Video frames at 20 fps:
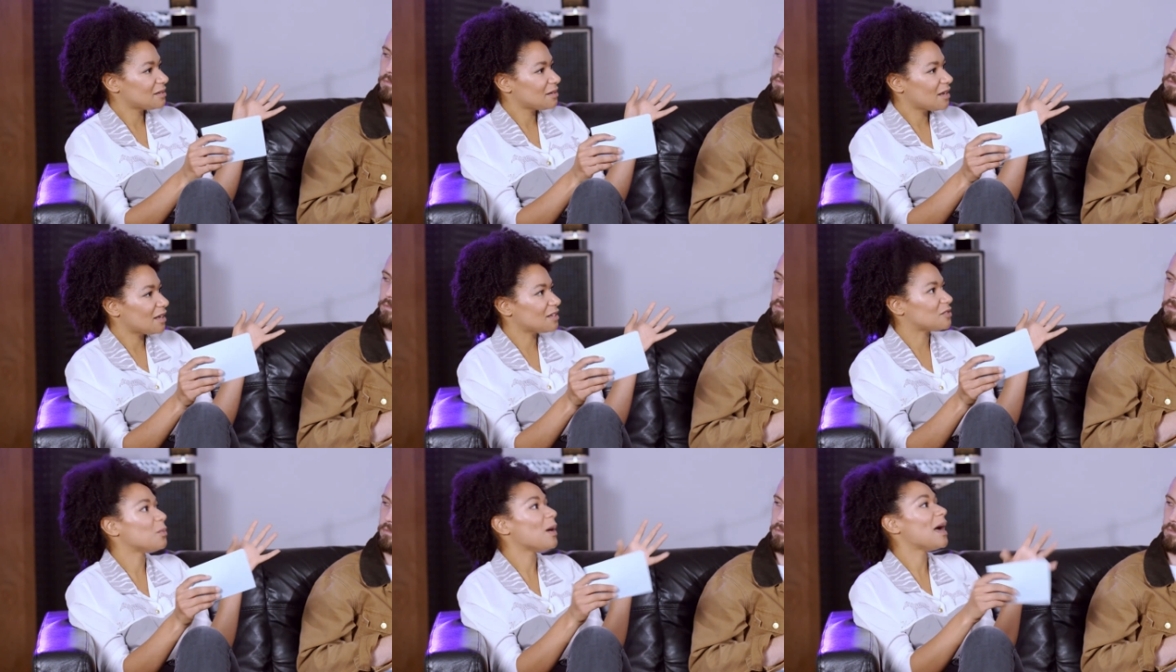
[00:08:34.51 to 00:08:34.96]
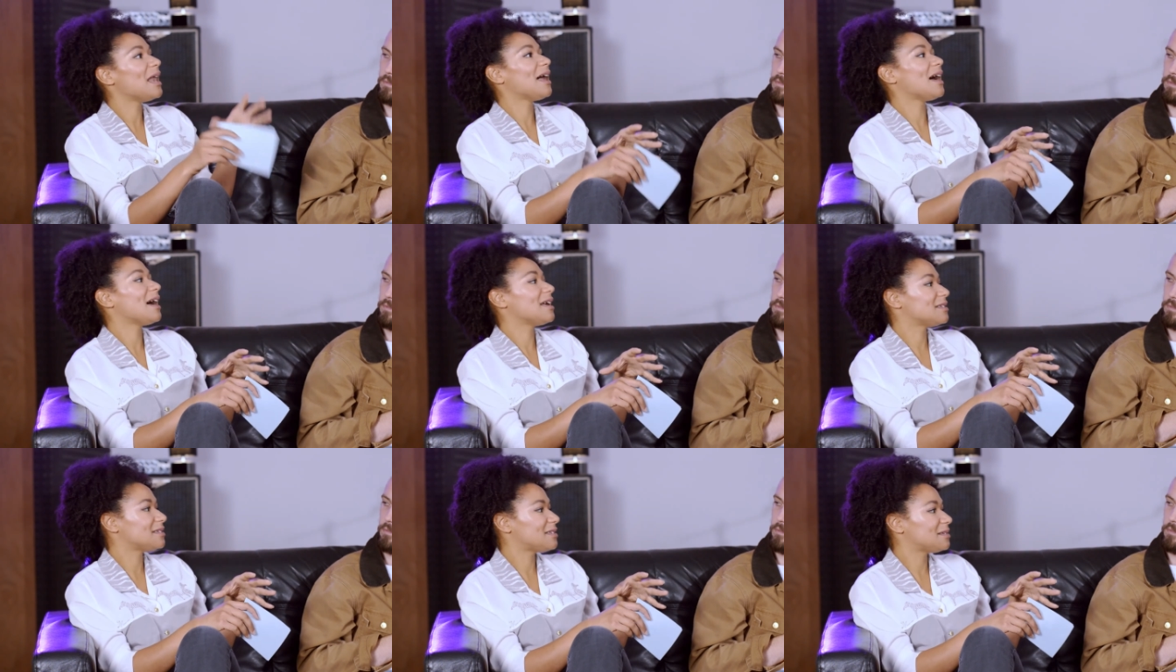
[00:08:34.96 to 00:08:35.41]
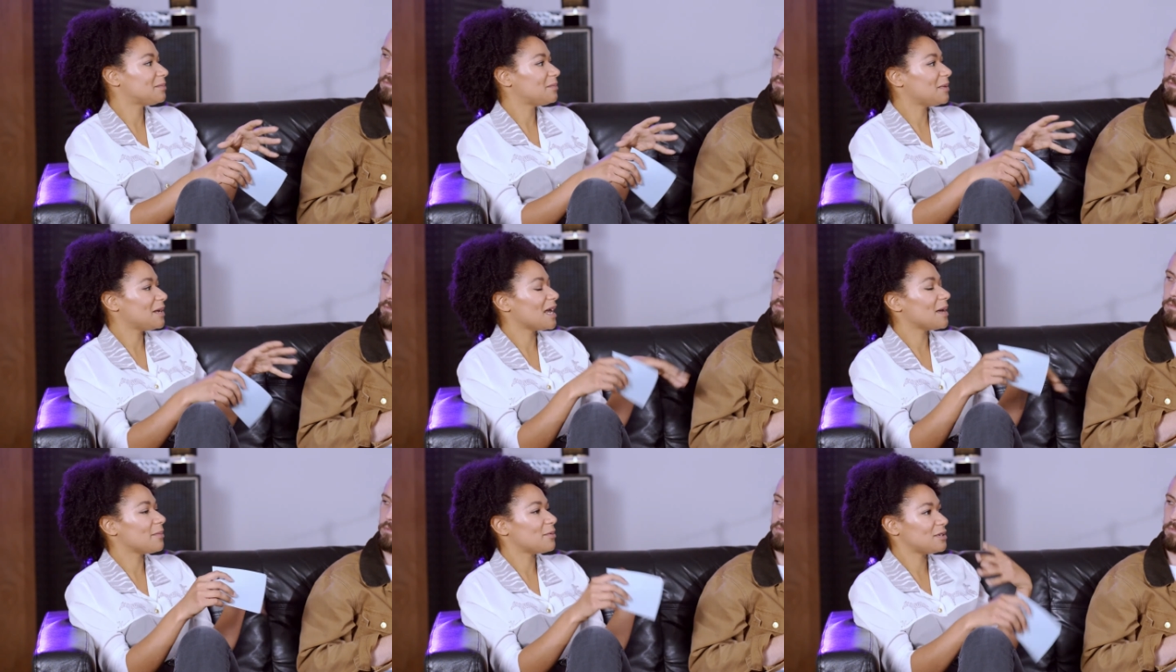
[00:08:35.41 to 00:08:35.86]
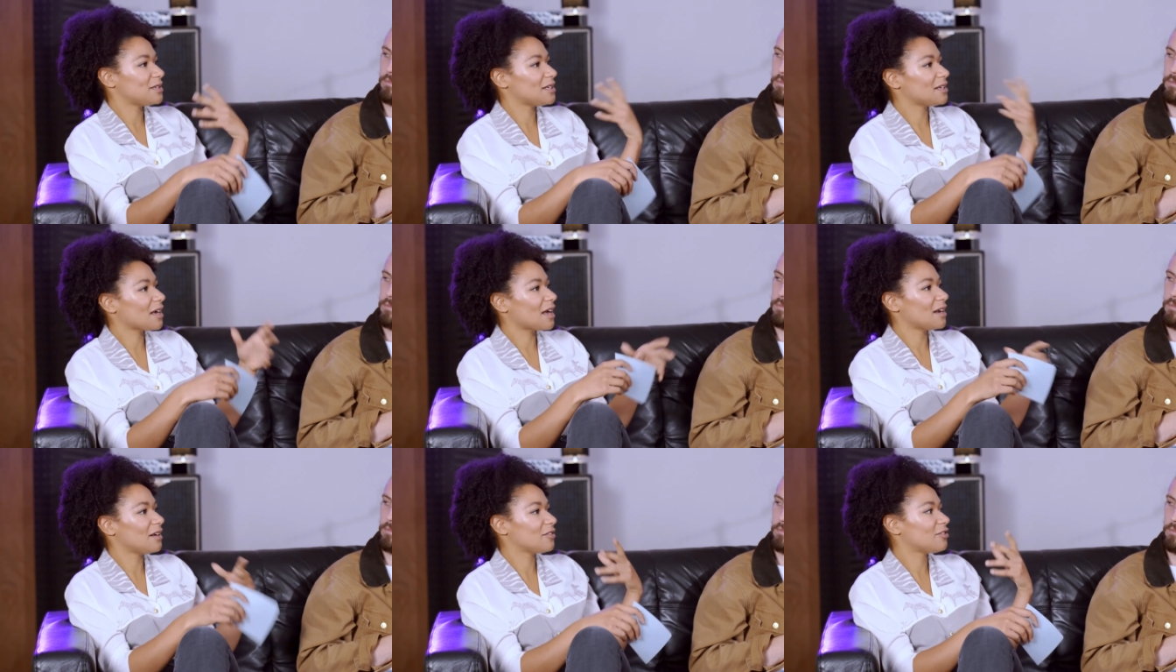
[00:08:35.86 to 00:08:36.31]
as well as being able to
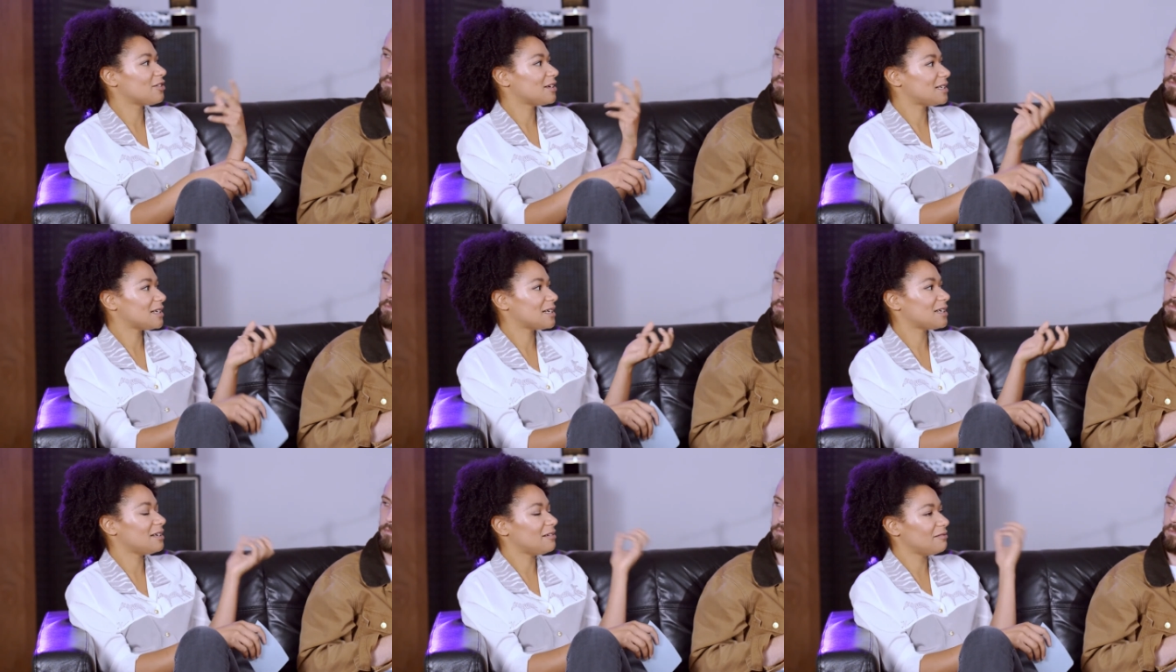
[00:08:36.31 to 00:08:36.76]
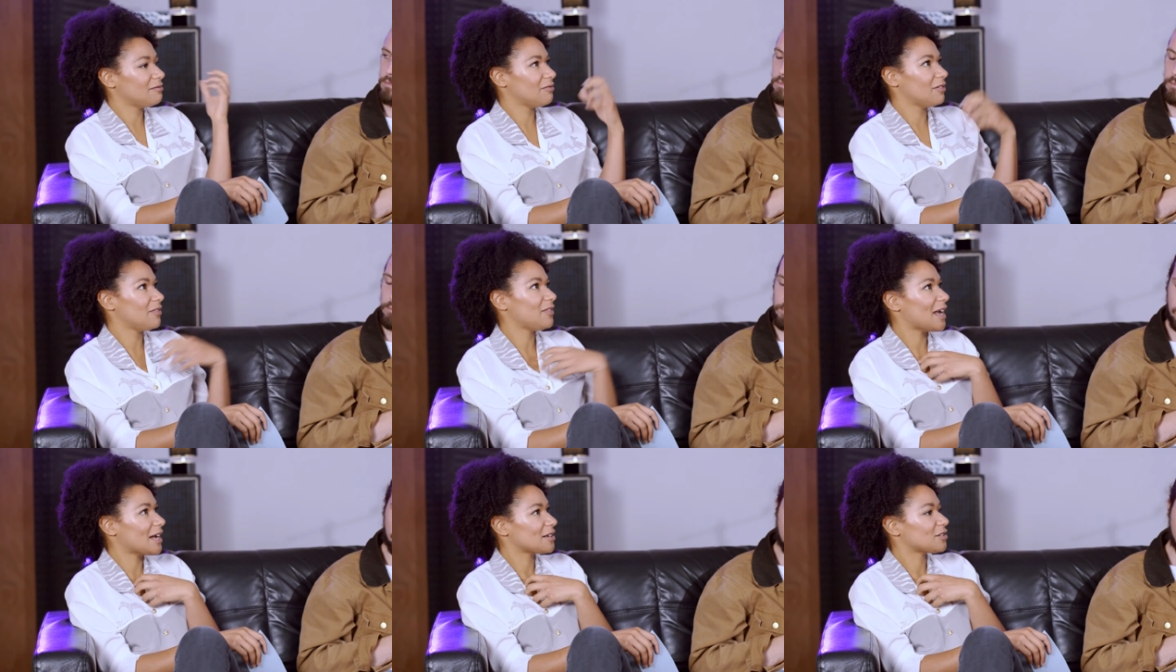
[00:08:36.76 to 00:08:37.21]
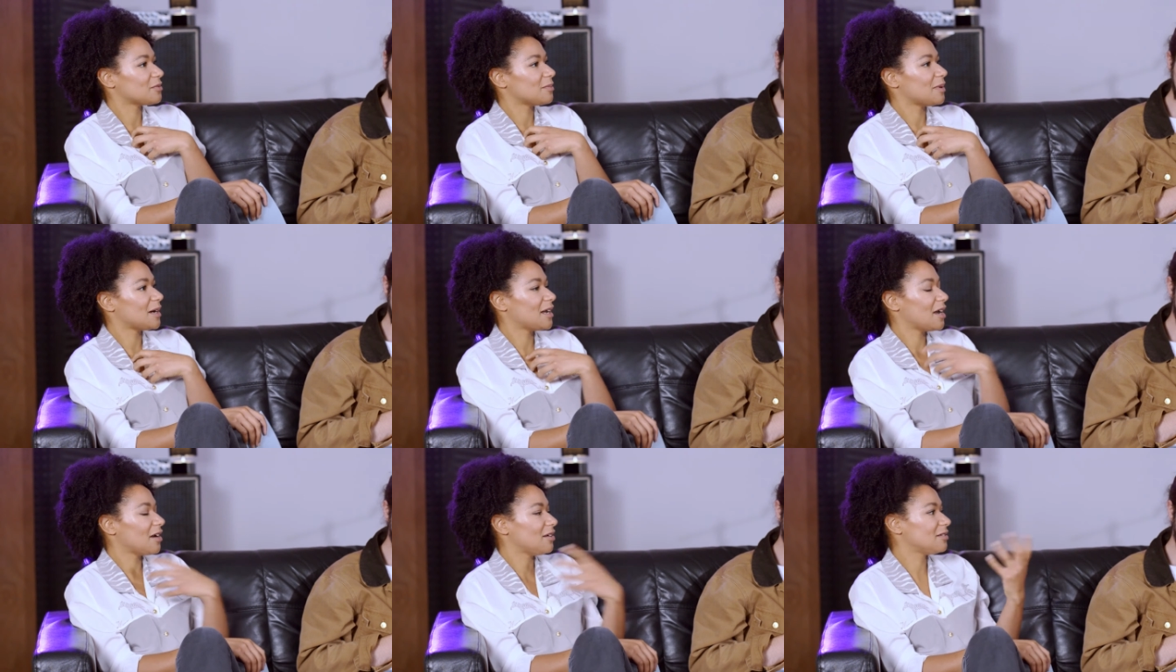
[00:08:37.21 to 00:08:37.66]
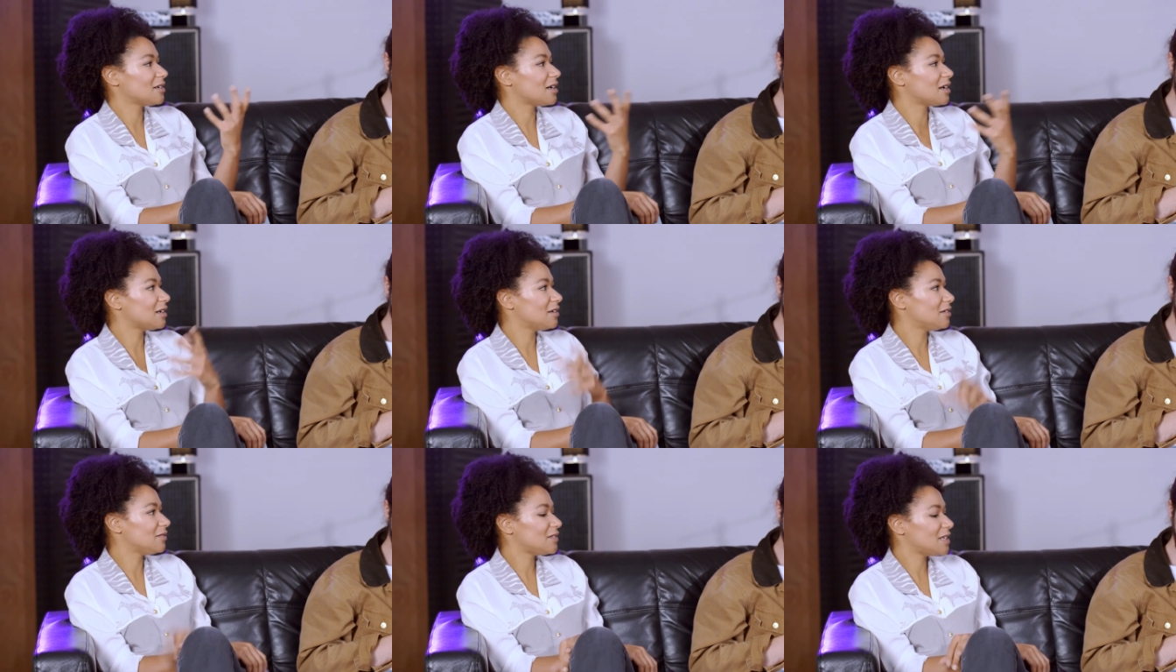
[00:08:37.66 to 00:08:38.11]
kind of critically reflect on my own
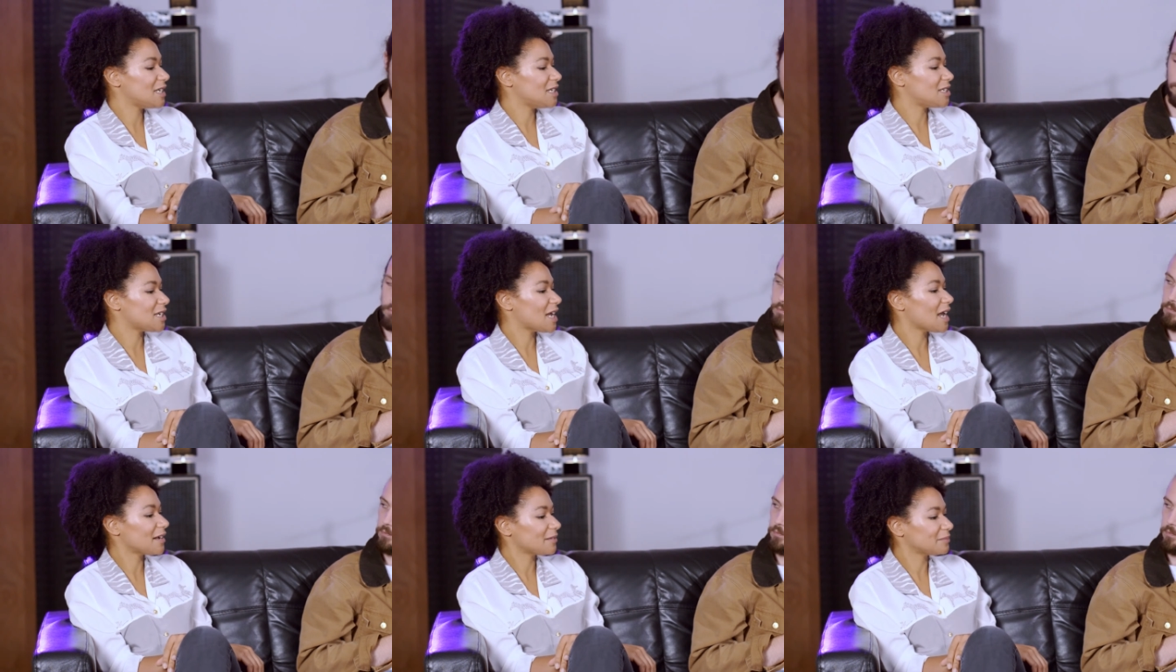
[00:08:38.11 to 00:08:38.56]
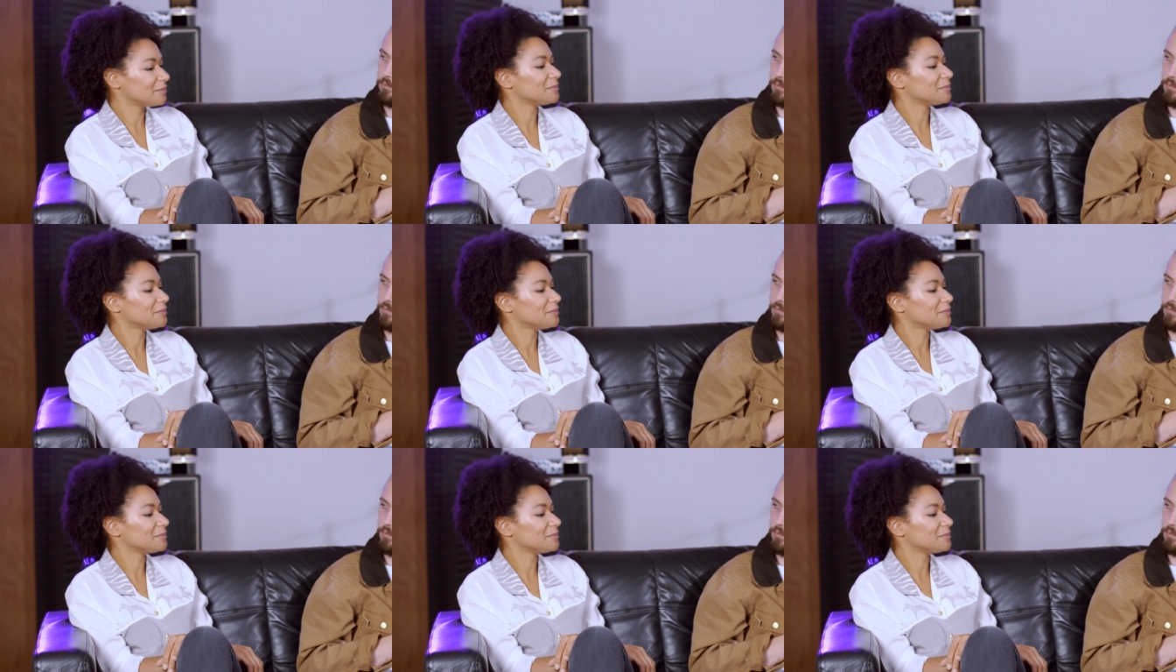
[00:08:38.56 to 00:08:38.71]
kind of teaching.